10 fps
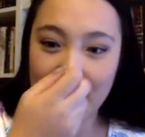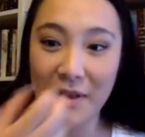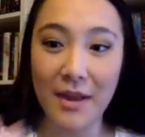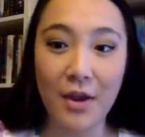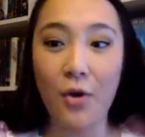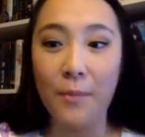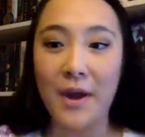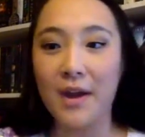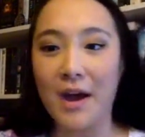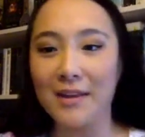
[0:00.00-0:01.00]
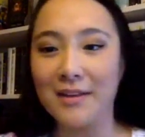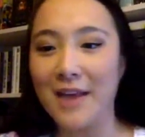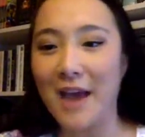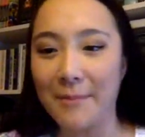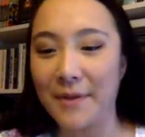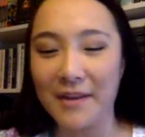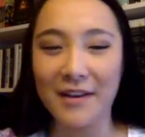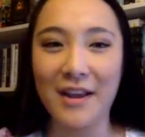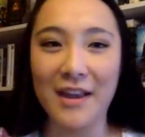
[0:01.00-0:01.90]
be like, oh my God, this happened.